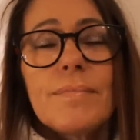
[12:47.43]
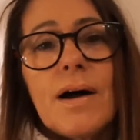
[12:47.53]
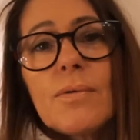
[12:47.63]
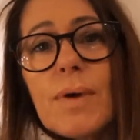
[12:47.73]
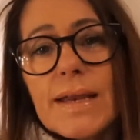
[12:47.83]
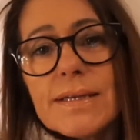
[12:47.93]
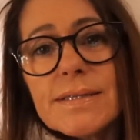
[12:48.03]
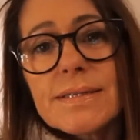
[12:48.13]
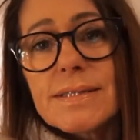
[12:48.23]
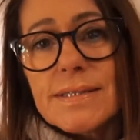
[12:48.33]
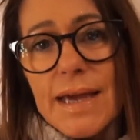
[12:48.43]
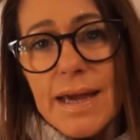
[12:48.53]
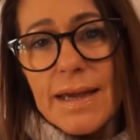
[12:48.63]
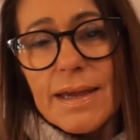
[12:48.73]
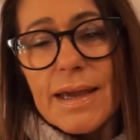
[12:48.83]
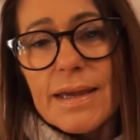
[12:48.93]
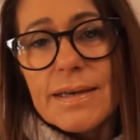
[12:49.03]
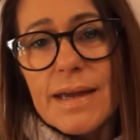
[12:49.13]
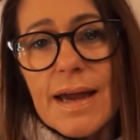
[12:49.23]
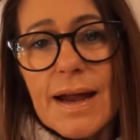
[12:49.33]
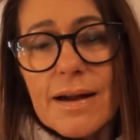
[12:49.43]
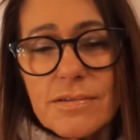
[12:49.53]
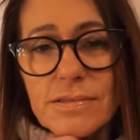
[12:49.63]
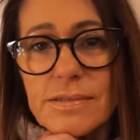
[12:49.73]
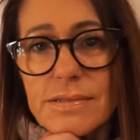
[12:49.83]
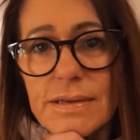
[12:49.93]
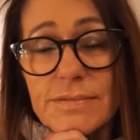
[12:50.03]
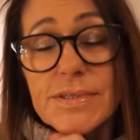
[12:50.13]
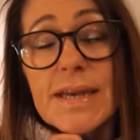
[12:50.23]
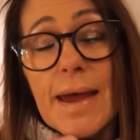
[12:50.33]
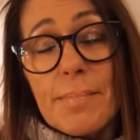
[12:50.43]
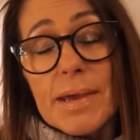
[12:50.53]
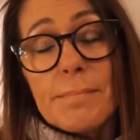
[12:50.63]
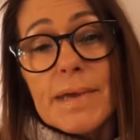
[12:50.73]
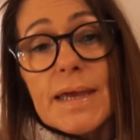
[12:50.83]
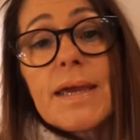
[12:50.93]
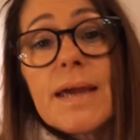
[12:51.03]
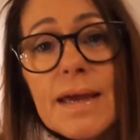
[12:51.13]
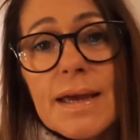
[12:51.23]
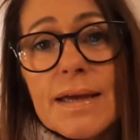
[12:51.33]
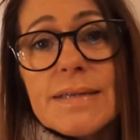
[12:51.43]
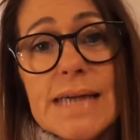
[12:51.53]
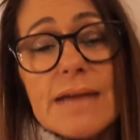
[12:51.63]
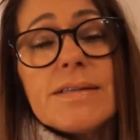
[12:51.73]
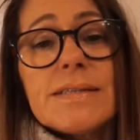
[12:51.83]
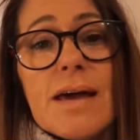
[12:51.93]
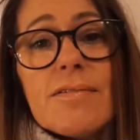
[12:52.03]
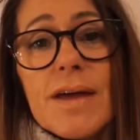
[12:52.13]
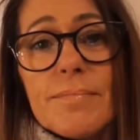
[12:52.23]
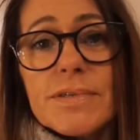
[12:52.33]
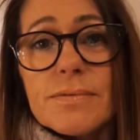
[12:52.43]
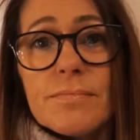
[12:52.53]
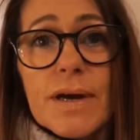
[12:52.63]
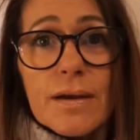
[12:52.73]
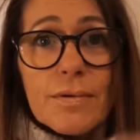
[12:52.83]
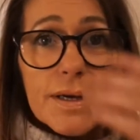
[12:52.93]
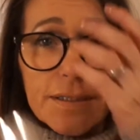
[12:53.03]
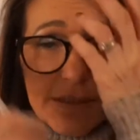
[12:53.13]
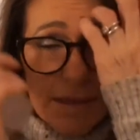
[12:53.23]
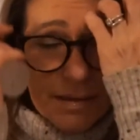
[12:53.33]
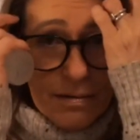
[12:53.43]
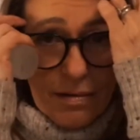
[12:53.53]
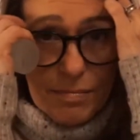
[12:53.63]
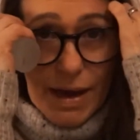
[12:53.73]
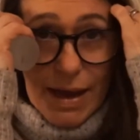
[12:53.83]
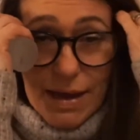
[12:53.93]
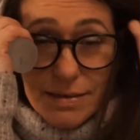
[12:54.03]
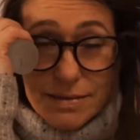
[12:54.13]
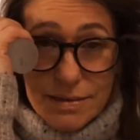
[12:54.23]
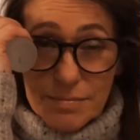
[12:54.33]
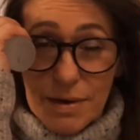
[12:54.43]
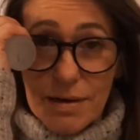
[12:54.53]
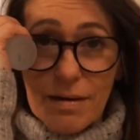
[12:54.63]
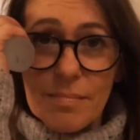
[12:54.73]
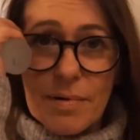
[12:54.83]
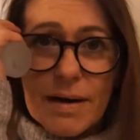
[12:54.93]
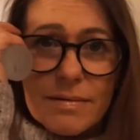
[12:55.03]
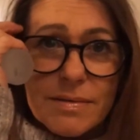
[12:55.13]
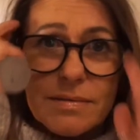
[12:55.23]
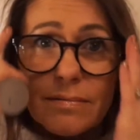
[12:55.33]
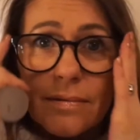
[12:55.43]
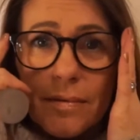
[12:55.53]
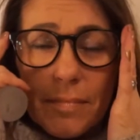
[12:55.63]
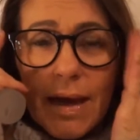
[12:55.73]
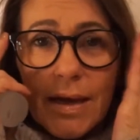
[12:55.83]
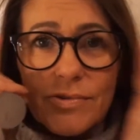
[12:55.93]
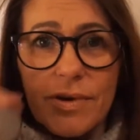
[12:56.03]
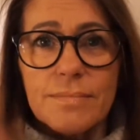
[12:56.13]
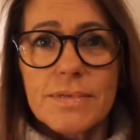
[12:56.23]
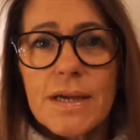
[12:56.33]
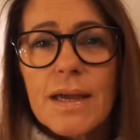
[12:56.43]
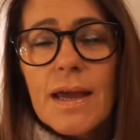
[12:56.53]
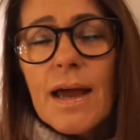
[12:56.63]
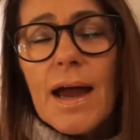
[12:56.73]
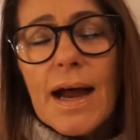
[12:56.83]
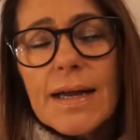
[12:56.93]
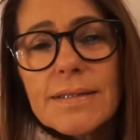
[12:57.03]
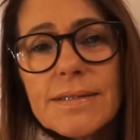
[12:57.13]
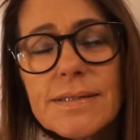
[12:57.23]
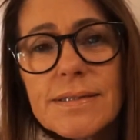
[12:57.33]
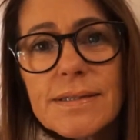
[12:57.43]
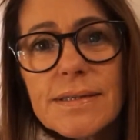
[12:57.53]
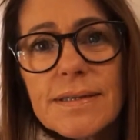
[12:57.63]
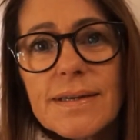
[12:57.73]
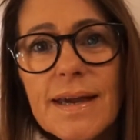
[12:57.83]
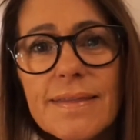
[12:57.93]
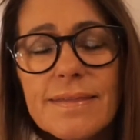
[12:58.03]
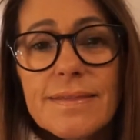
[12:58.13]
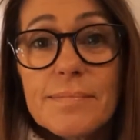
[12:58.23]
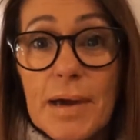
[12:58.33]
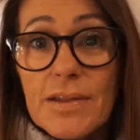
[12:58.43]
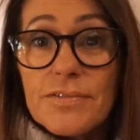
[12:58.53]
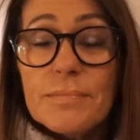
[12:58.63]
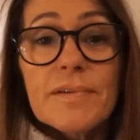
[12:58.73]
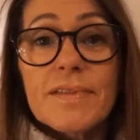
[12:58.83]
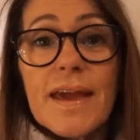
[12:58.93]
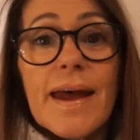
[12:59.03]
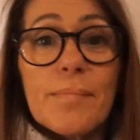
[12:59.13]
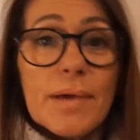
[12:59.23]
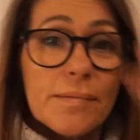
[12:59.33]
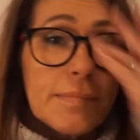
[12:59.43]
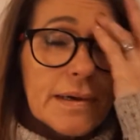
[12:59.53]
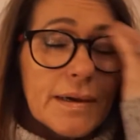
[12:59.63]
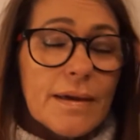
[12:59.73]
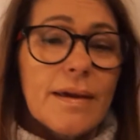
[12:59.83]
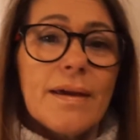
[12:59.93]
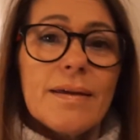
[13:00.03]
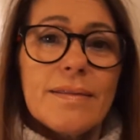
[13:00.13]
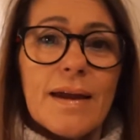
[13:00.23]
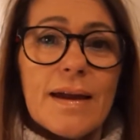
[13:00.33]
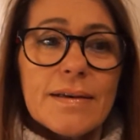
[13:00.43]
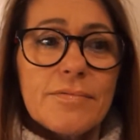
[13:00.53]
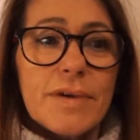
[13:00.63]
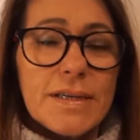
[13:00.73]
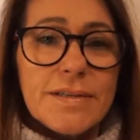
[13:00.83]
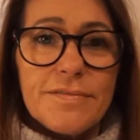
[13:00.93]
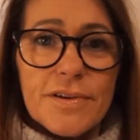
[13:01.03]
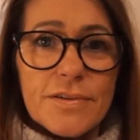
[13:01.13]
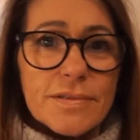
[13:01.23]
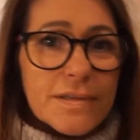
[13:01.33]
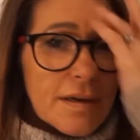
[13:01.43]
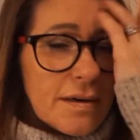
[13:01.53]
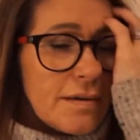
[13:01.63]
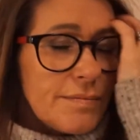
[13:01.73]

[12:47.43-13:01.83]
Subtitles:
I went to stay in a house, it was an Airbnb down in Southampton, when I went and got my hair done and my eyebrows, got my hair trapped. And in the bathroom of the Airbnb, they had a reed diffuser.